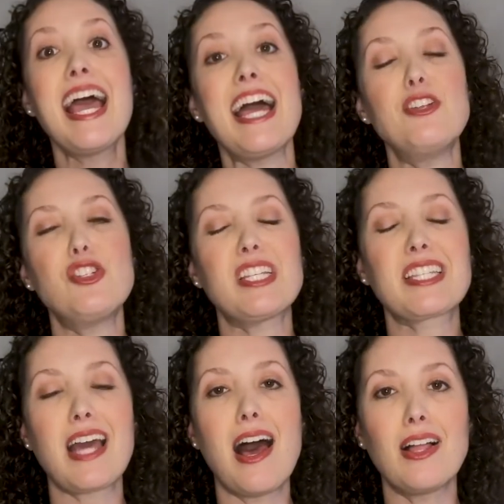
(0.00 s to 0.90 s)
and
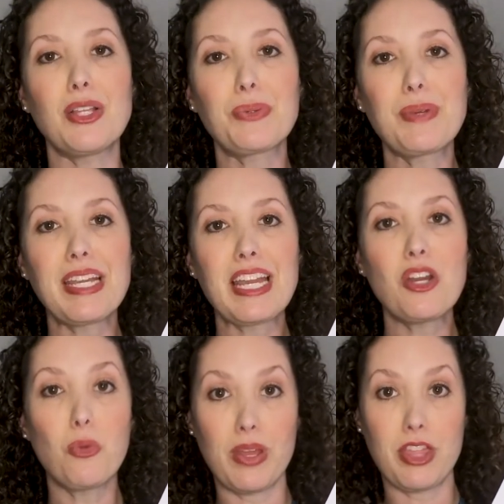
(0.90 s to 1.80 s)
just coloring
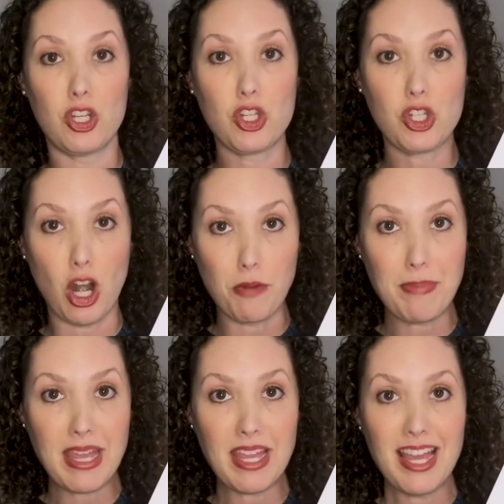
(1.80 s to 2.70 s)
it with a
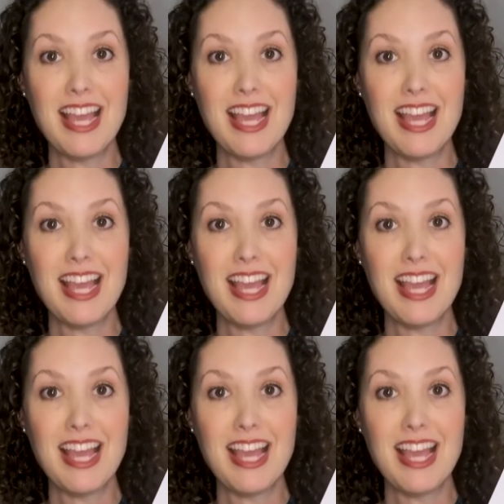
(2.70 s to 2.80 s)
Sharpie